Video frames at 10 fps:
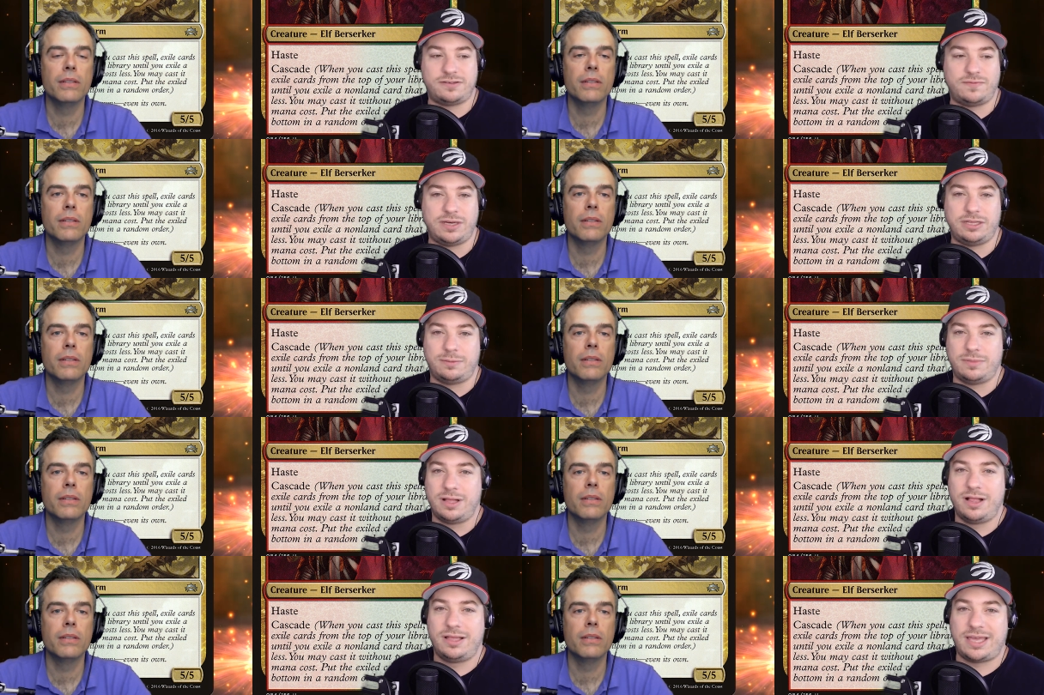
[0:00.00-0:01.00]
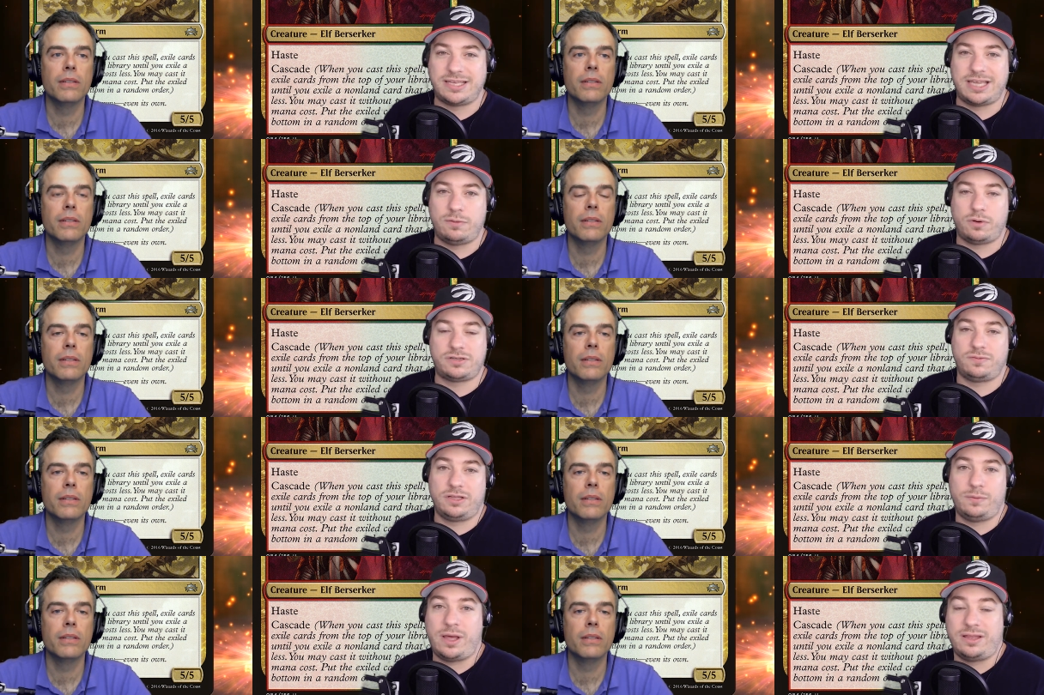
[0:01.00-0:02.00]
Speaker 1: if we need them. Cascade works really
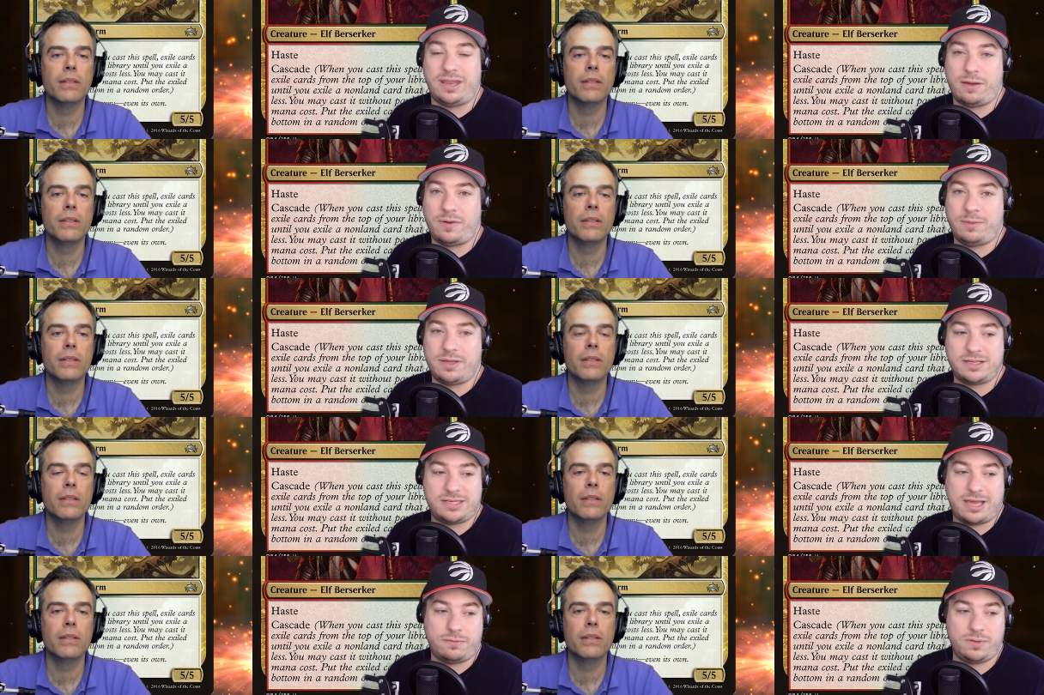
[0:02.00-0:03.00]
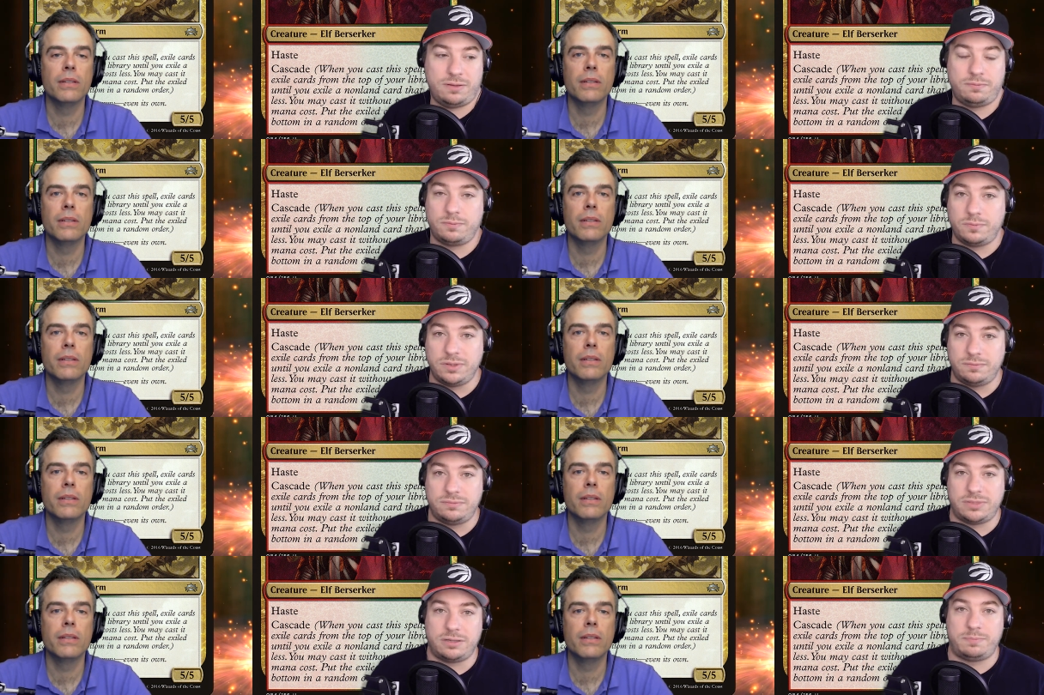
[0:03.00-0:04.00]
well in that way because yeah, we we
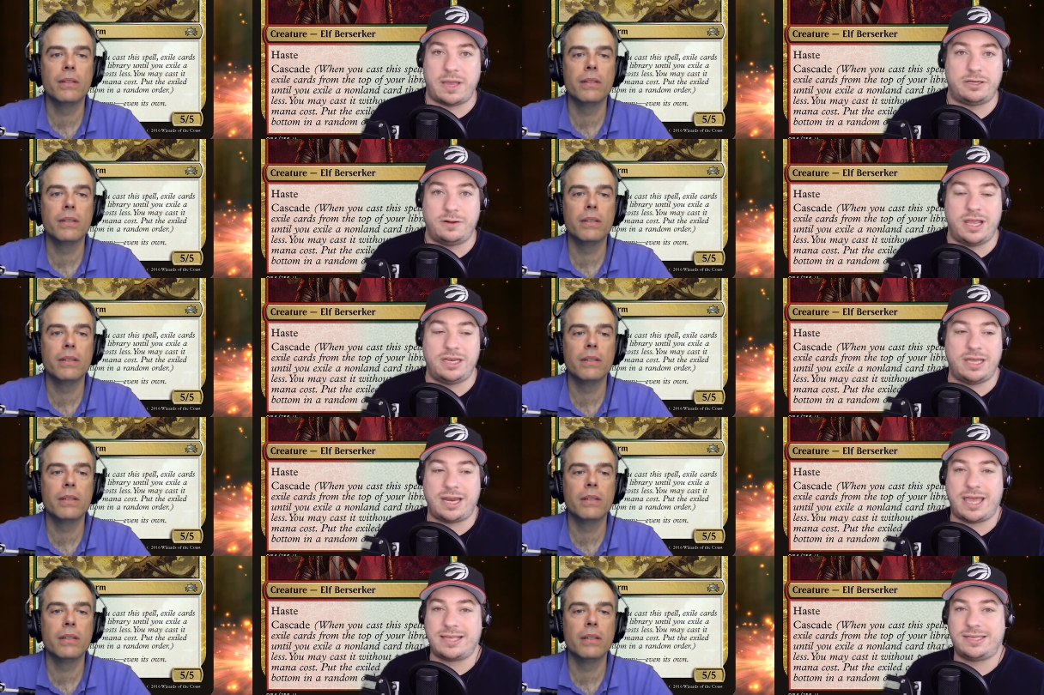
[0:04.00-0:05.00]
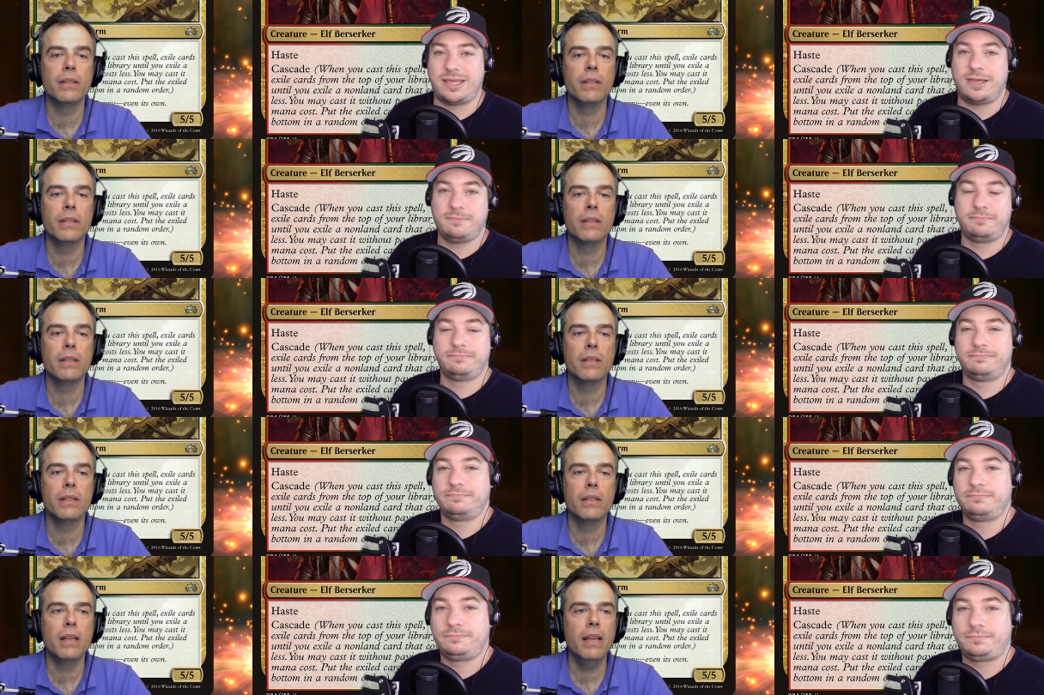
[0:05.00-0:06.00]
they're back to your hand, you got to cast it again.
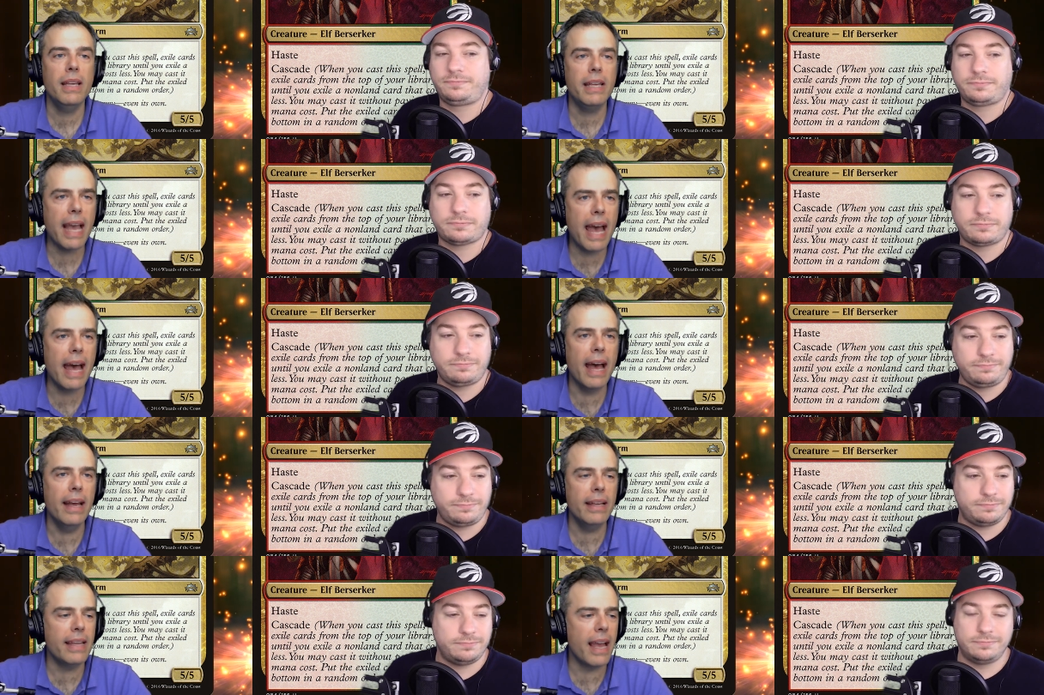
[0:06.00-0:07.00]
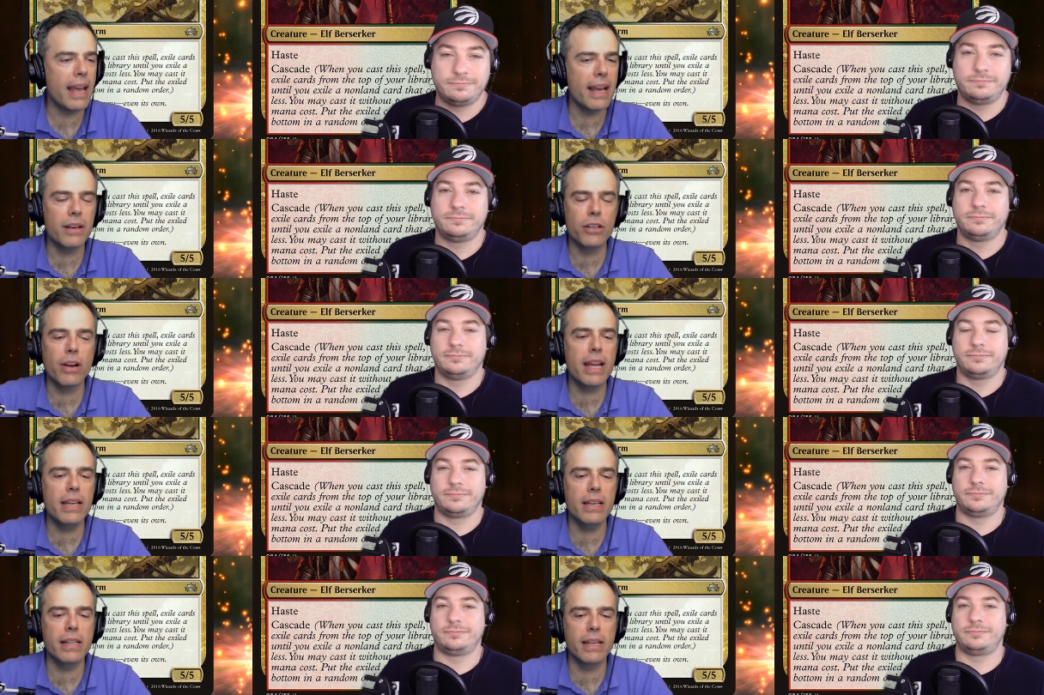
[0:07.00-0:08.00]
Speaker 2: Yeah, yeah, yeah, great.
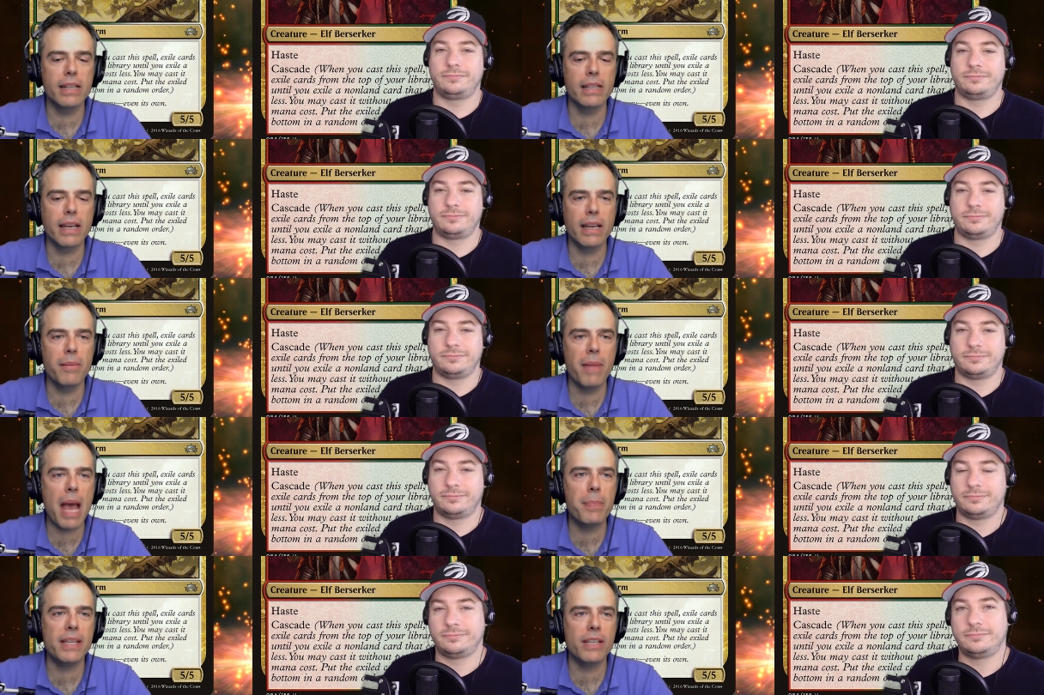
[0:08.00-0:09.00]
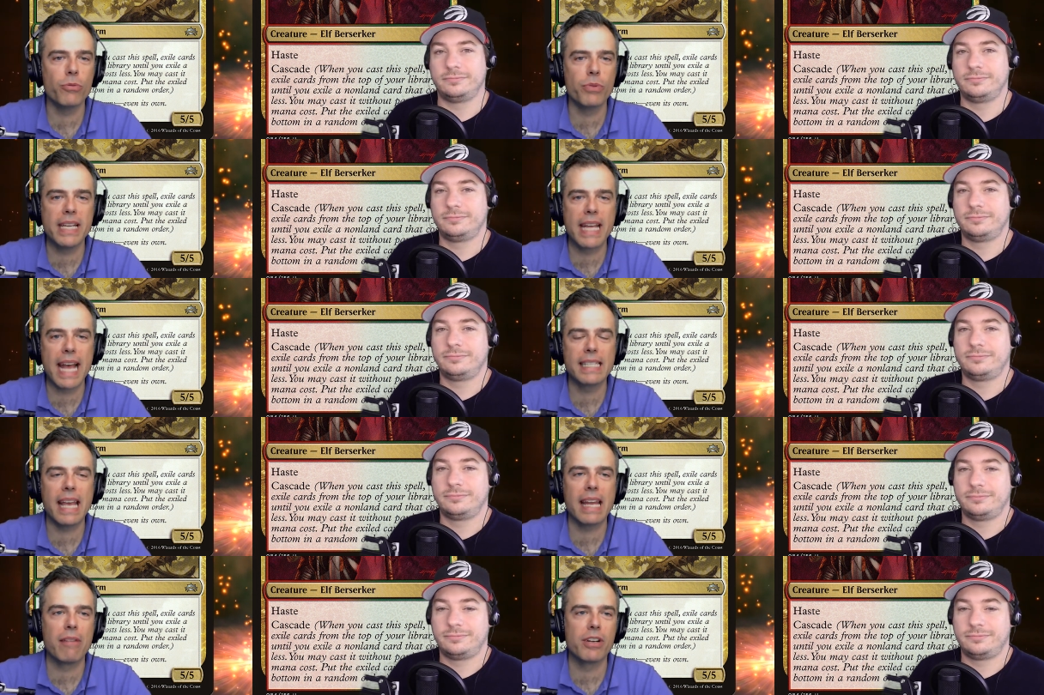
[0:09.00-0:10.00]
Like like I'm happy to recascade
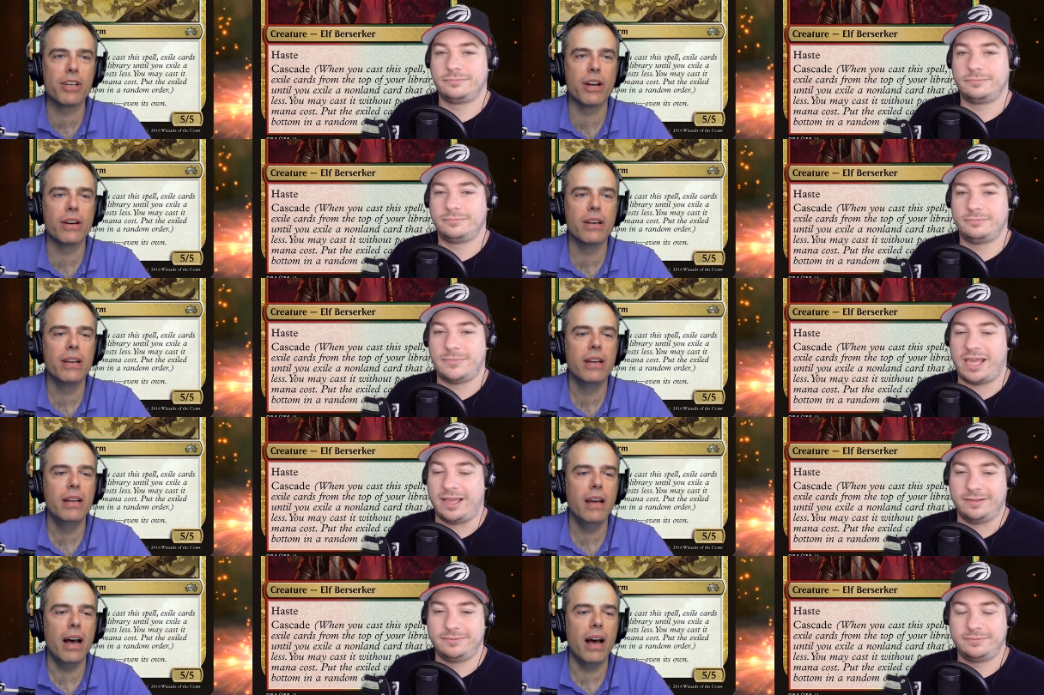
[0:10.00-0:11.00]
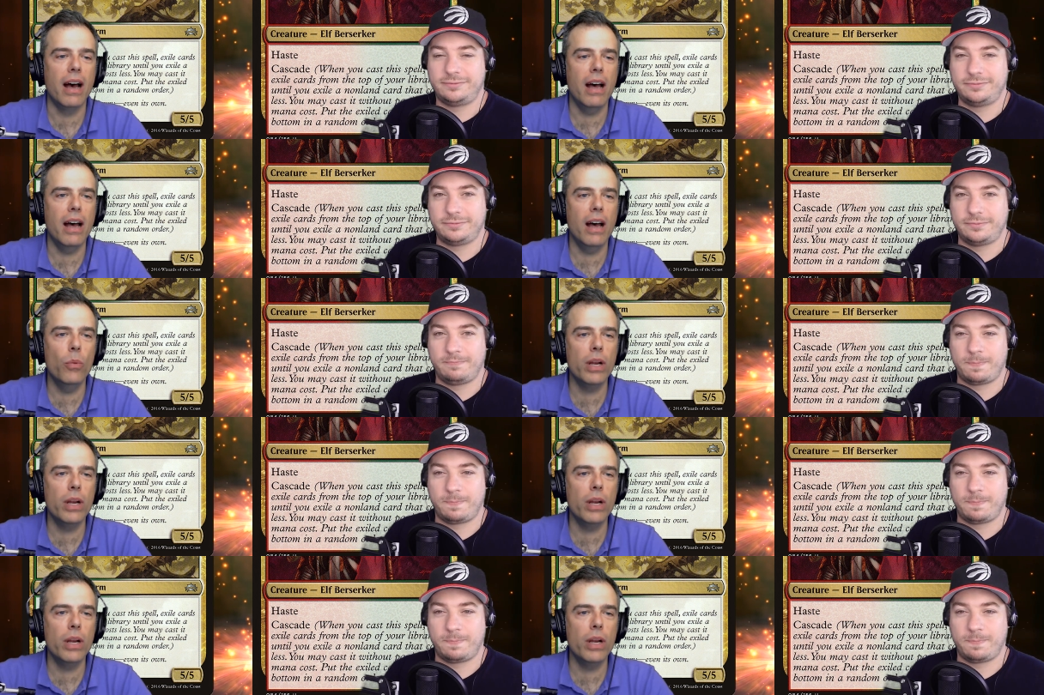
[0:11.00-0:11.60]
every turn. Yeah. Uh, we are